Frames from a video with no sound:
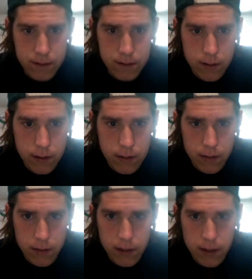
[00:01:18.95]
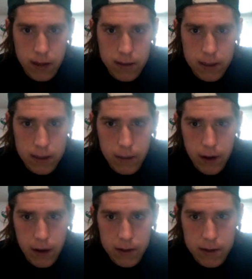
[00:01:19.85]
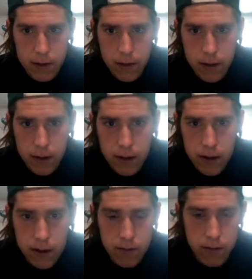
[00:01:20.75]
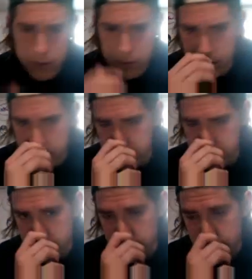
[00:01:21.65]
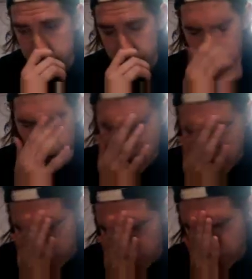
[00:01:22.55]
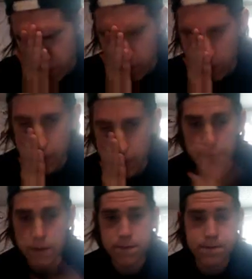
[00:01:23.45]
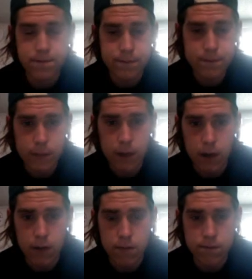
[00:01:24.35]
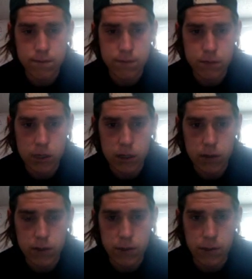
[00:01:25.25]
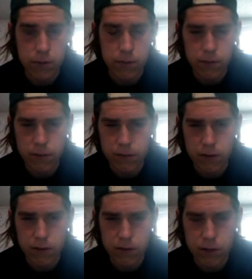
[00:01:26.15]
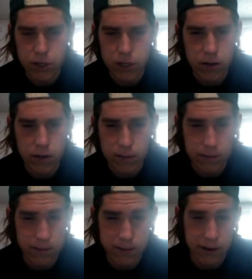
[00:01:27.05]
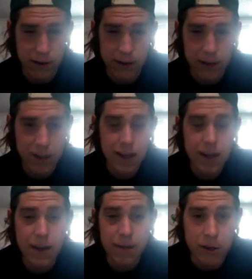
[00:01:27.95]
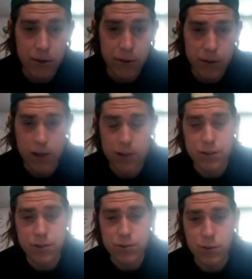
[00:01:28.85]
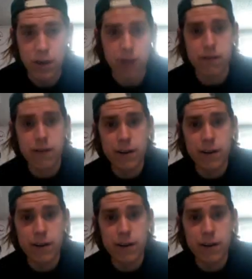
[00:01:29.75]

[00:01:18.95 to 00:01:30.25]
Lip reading: Benelli is gonna come out on top. Pretty sure he uses a more powerful, what do you call it, slug or something, or shell. Sorry, my terminology is way off.